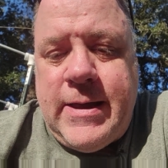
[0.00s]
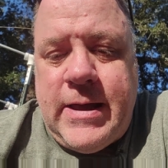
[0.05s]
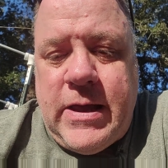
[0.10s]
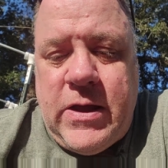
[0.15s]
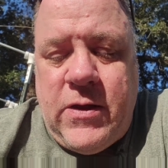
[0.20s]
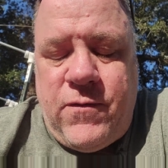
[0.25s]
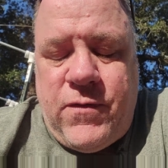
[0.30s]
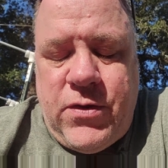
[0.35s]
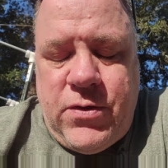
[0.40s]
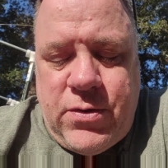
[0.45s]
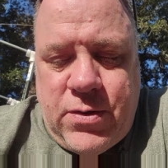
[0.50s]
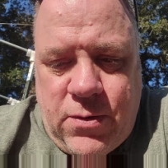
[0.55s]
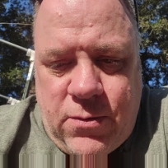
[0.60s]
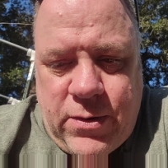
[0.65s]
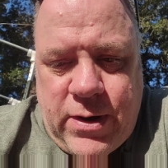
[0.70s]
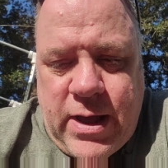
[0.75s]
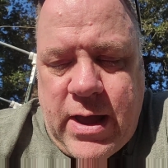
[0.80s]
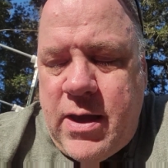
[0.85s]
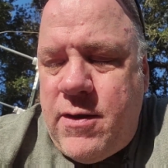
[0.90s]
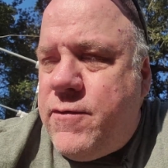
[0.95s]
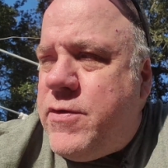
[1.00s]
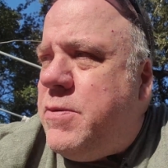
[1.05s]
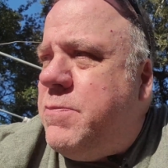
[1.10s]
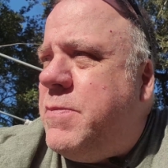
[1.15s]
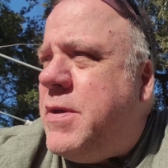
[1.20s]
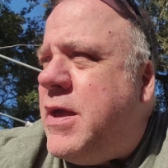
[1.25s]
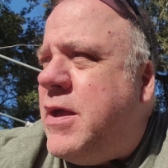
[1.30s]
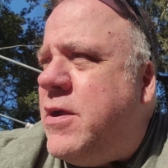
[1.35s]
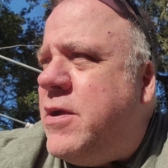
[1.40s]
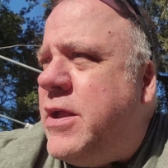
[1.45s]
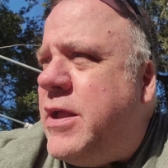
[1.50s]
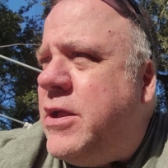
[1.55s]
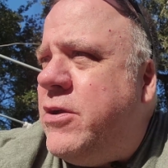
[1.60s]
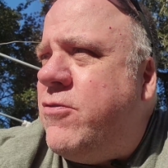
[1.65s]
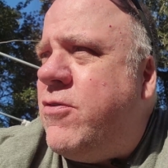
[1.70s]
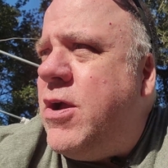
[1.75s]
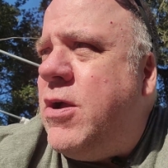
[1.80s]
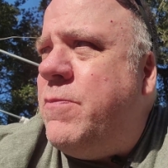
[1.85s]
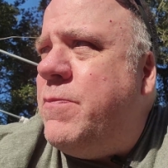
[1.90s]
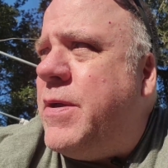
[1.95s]
If you don't have
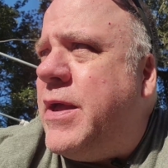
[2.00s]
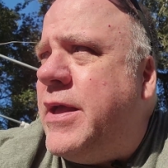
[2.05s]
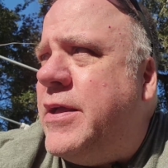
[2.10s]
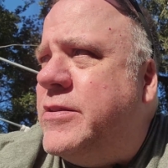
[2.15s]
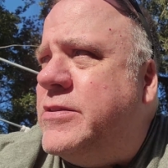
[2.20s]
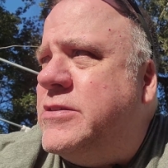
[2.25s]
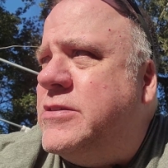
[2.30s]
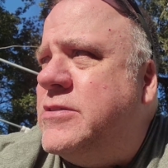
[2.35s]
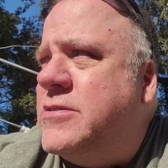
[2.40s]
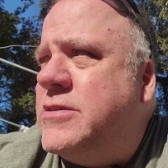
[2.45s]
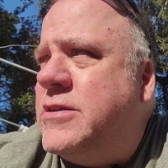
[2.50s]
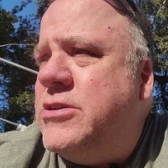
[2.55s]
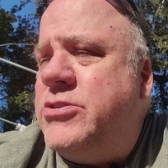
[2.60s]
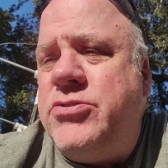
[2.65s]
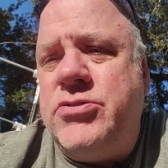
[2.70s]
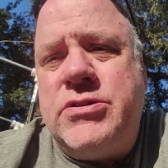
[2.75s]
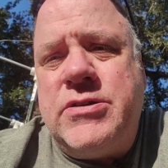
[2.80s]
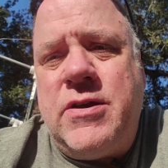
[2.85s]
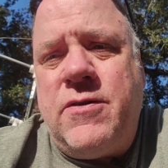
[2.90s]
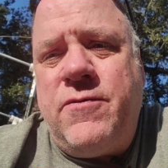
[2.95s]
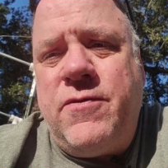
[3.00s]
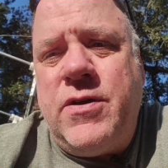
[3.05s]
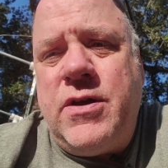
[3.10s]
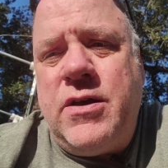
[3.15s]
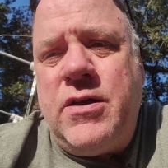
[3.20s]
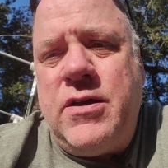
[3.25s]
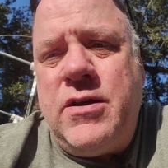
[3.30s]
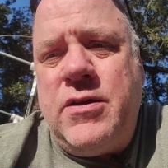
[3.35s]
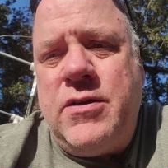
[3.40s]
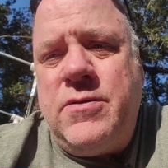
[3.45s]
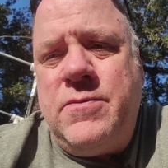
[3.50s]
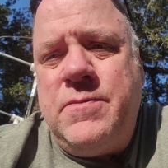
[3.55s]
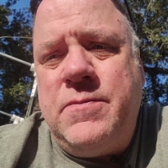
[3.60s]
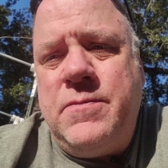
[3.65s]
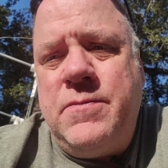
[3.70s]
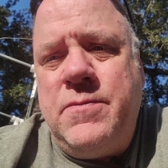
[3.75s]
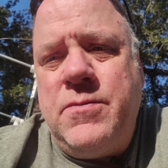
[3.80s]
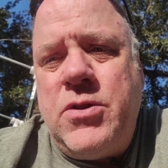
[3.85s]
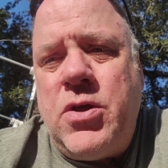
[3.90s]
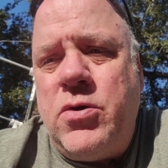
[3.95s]
in-ground beds, get yourself a
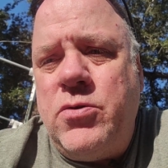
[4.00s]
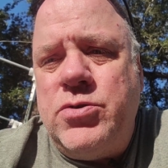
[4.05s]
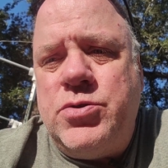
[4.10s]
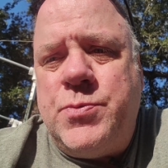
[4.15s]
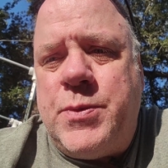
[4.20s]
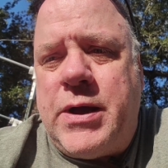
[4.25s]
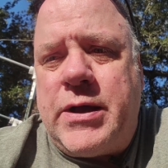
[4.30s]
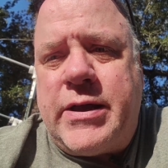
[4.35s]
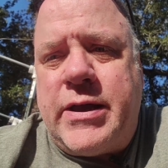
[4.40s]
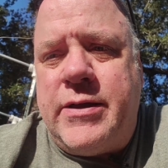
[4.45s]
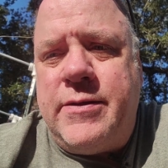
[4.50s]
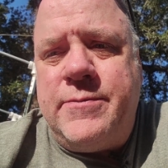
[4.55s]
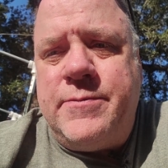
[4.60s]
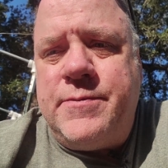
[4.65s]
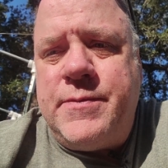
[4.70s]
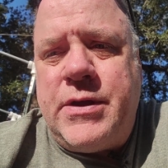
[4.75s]
Lowe's bucket.